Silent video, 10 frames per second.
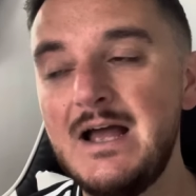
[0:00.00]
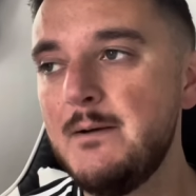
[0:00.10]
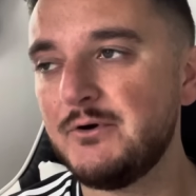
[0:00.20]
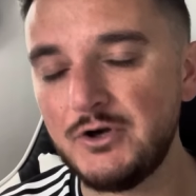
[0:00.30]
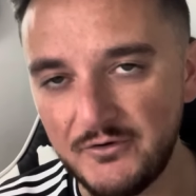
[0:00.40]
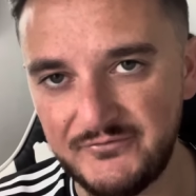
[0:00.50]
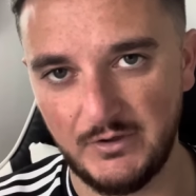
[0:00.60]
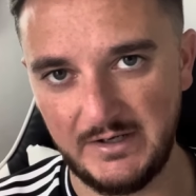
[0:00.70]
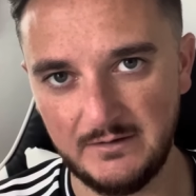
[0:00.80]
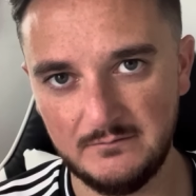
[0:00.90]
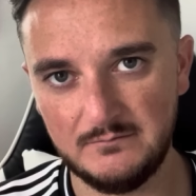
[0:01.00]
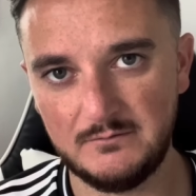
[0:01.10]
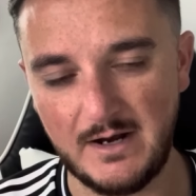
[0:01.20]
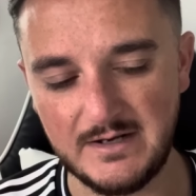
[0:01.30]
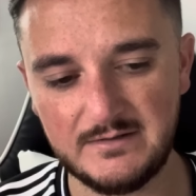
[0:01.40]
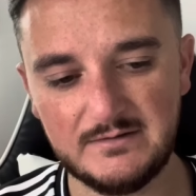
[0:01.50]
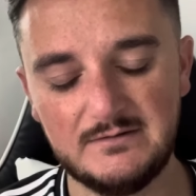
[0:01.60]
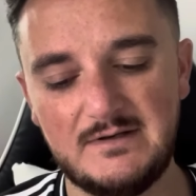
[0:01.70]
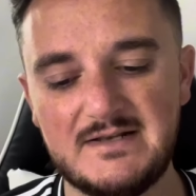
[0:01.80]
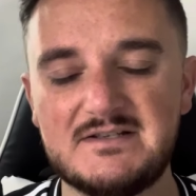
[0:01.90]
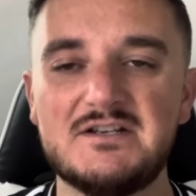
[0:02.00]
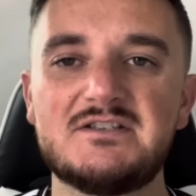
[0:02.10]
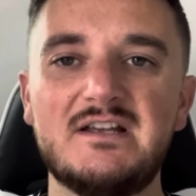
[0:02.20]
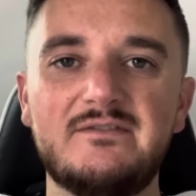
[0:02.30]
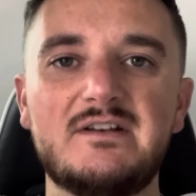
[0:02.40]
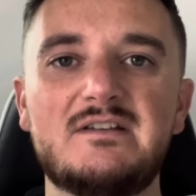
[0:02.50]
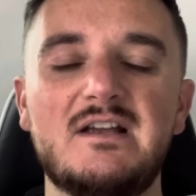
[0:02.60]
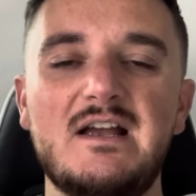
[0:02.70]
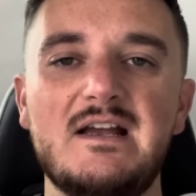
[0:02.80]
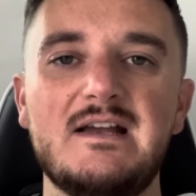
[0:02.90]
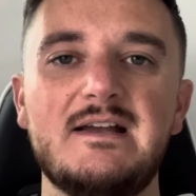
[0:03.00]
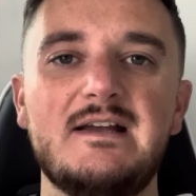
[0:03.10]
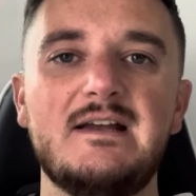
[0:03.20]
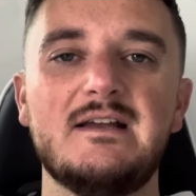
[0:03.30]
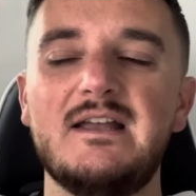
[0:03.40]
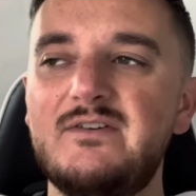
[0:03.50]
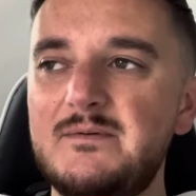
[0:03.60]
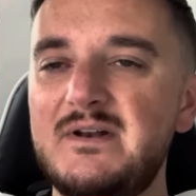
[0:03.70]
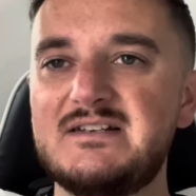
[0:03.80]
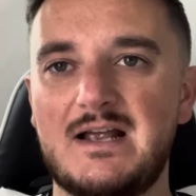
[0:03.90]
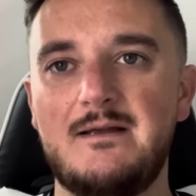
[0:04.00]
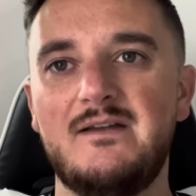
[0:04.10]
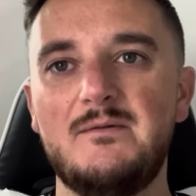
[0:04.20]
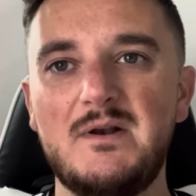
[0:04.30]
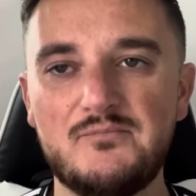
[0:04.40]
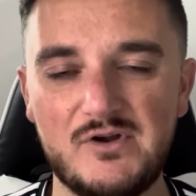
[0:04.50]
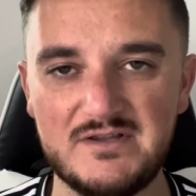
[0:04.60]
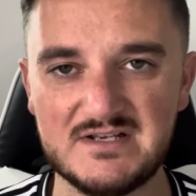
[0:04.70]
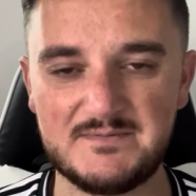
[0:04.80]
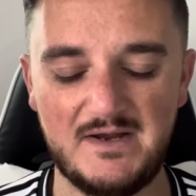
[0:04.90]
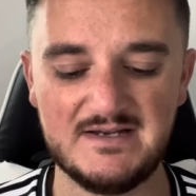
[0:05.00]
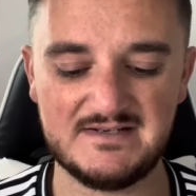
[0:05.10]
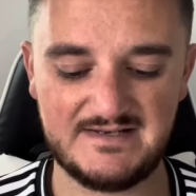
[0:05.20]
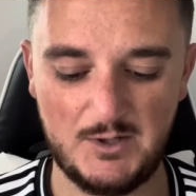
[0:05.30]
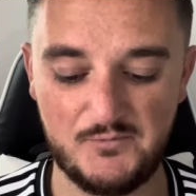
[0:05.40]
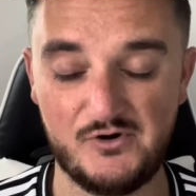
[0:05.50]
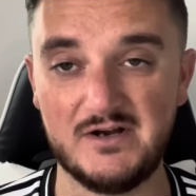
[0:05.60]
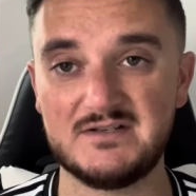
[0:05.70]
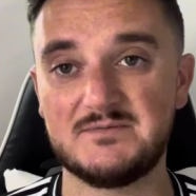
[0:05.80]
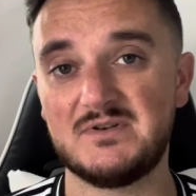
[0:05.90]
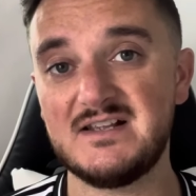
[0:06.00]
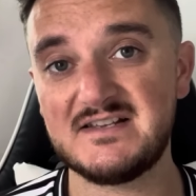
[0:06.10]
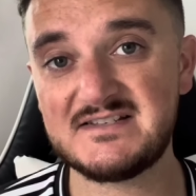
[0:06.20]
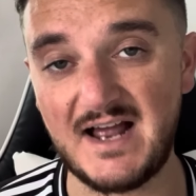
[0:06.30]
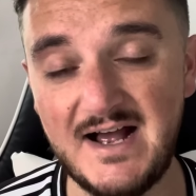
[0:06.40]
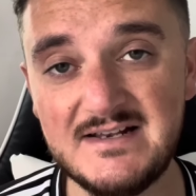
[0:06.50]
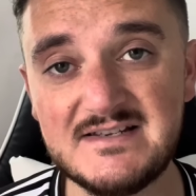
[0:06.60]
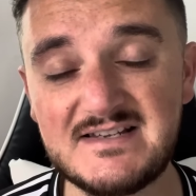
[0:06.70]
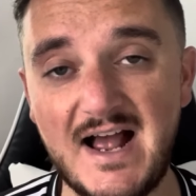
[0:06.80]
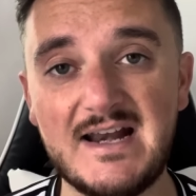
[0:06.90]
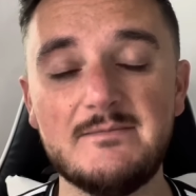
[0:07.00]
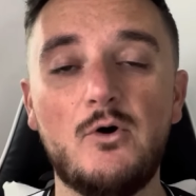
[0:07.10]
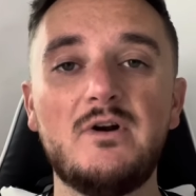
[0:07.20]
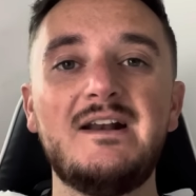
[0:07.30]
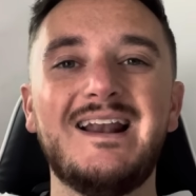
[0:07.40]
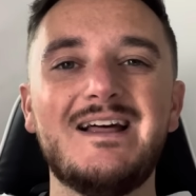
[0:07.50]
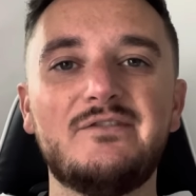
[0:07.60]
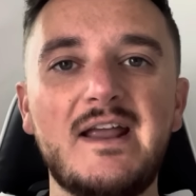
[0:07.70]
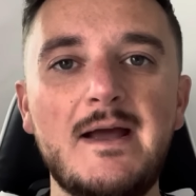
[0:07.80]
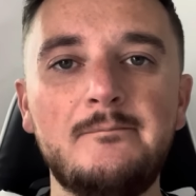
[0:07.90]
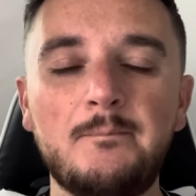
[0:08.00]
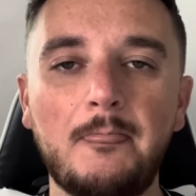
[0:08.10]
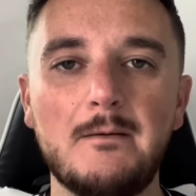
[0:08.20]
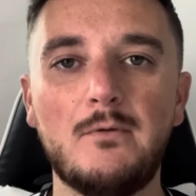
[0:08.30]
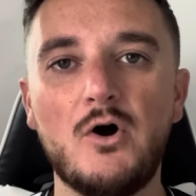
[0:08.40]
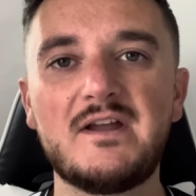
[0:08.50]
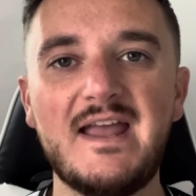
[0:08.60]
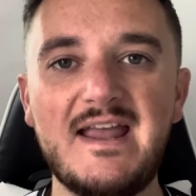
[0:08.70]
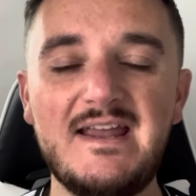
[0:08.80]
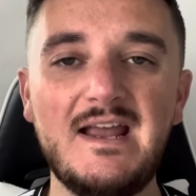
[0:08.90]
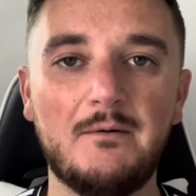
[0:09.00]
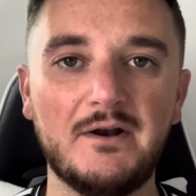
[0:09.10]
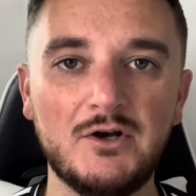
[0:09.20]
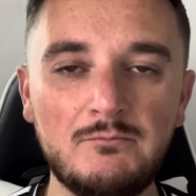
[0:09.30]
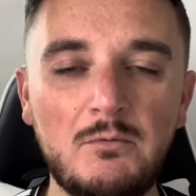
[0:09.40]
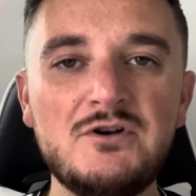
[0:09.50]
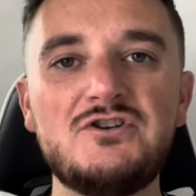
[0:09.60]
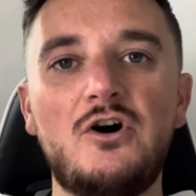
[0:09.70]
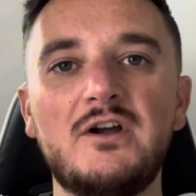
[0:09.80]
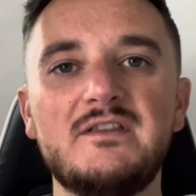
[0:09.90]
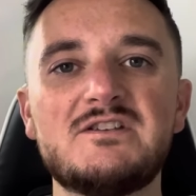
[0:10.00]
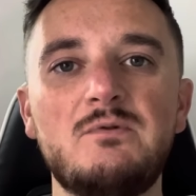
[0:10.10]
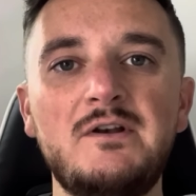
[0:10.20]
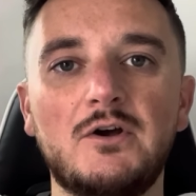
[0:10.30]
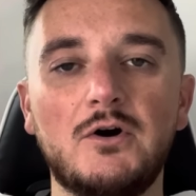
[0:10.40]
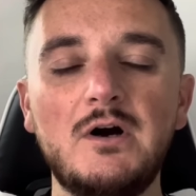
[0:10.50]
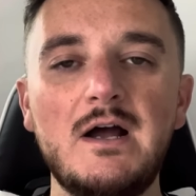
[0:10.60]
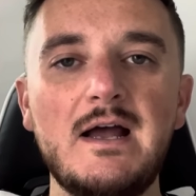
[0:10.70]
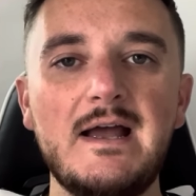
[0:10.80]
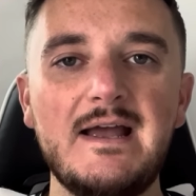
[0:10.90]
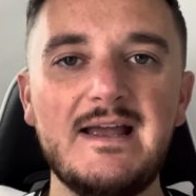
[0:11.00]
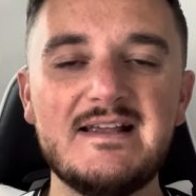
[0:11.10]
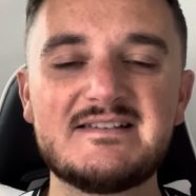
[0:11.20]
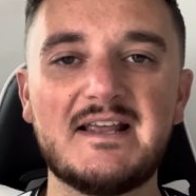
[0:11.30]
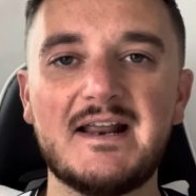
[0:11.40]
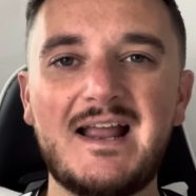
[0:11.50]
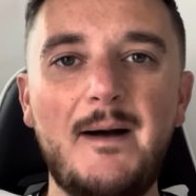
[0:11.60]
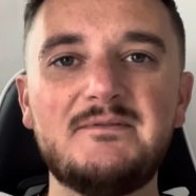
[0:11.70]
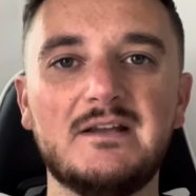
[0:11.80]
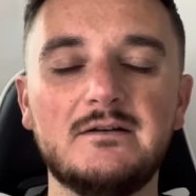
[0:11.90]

But not fully, right? Let's just give it a bit of time, give it a bit of breathing space and see how it progresses. But as it stands, Saturday morning, 11 a.m, Mark Gahey, our number one target this window, is set to captain